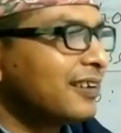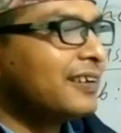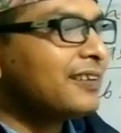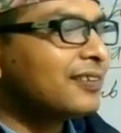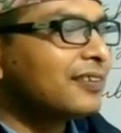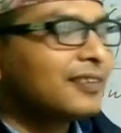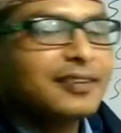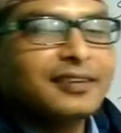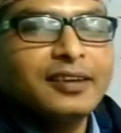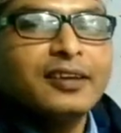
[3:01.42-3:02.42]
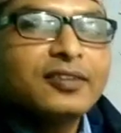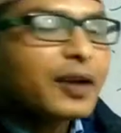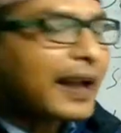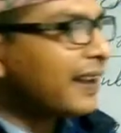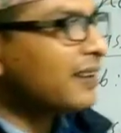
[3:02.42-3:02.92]

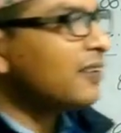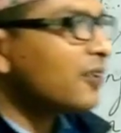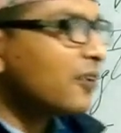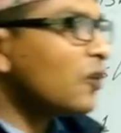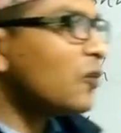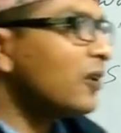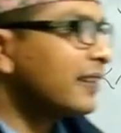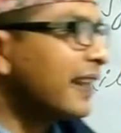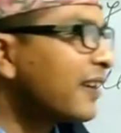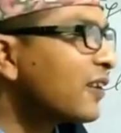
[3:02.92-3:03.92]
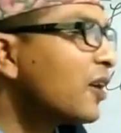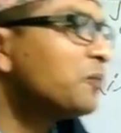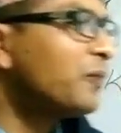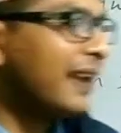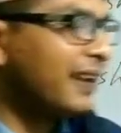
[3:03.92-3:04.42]
and not only that,
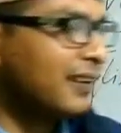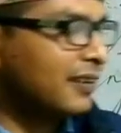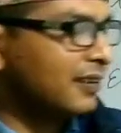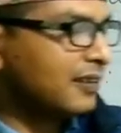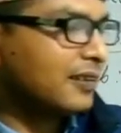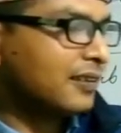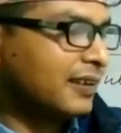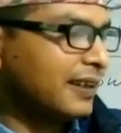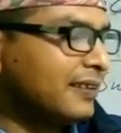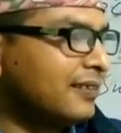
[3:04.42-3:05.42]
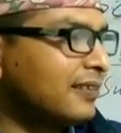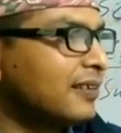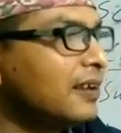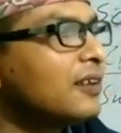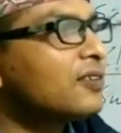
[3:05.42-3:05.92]
complain
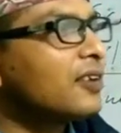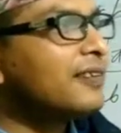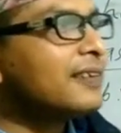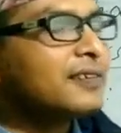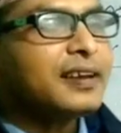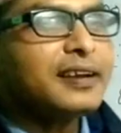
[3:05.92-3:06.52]
for the